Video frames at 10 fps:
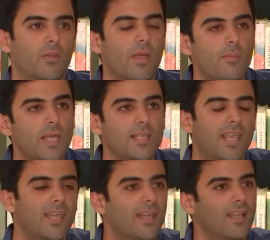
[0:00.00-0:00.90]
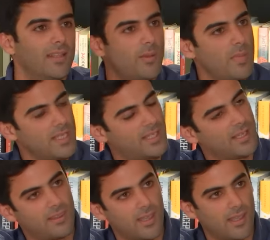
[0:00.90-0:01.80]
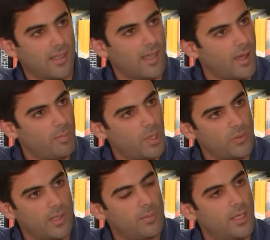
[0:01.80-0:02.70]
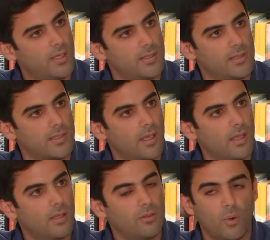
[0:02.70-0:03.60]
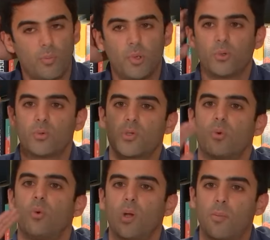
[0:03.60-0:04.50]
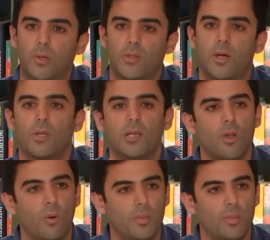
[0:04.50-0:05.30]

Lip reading: Now, the amazing thing about him is the report was all about how he